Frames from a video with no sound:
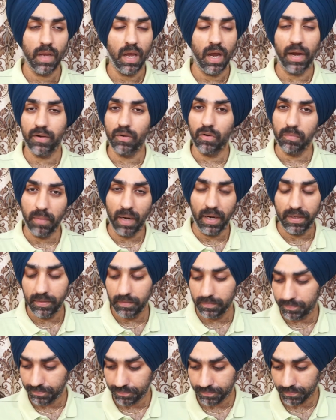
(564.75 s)
I don't mind
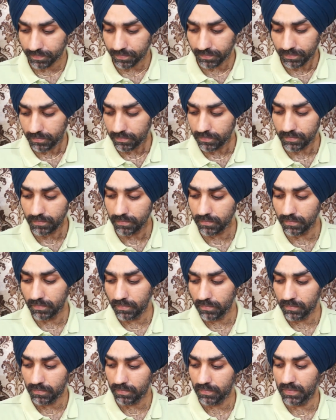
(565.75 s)

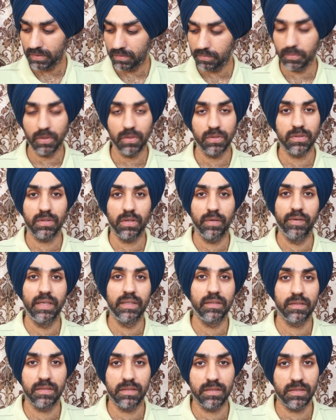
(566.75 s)
because
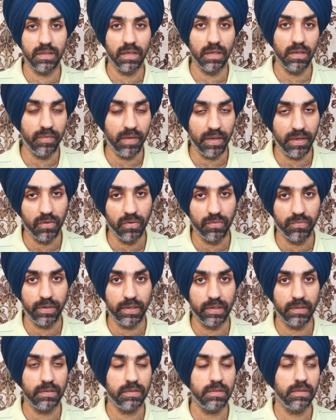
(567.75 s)
Aventus is still a very good
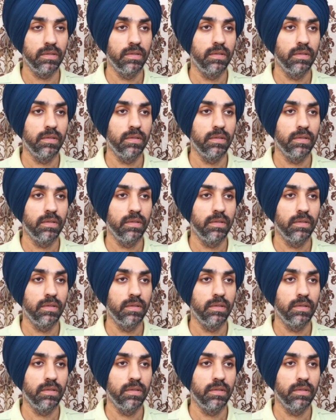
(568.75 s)
fragrance.